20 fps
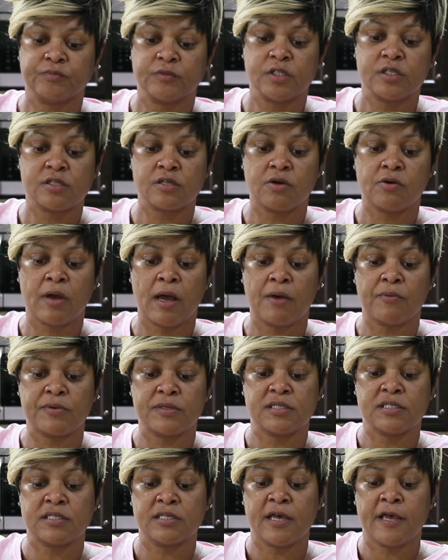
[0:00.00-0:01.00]
So I
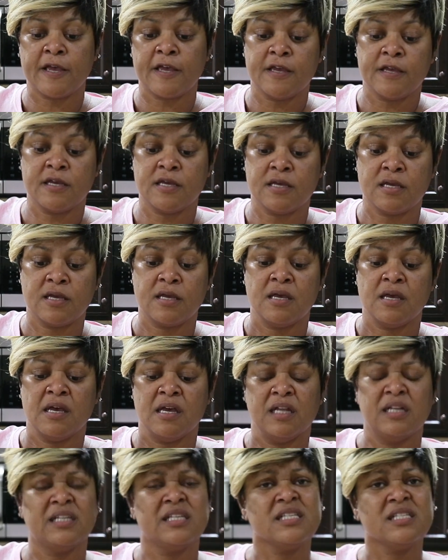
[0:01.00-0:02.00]
would say
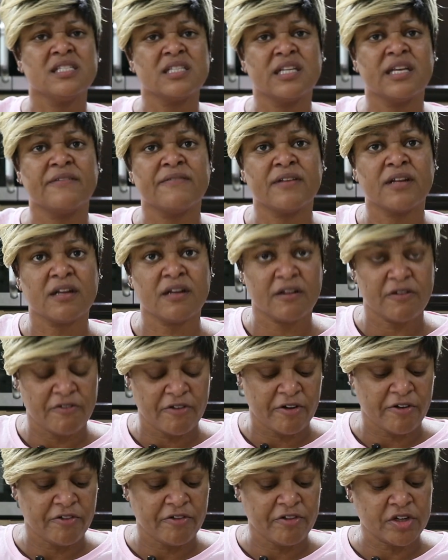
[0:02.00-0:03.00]
at least leave it in the
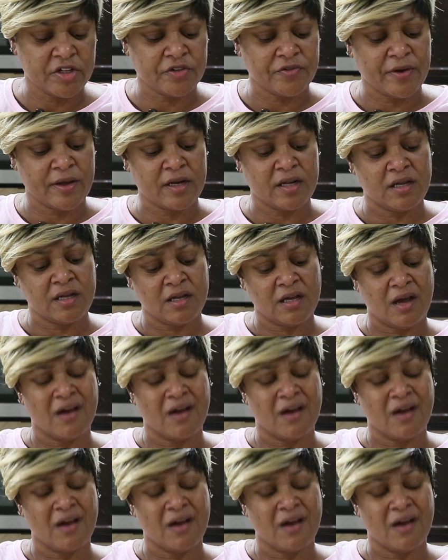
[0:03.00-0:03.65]
refrigerator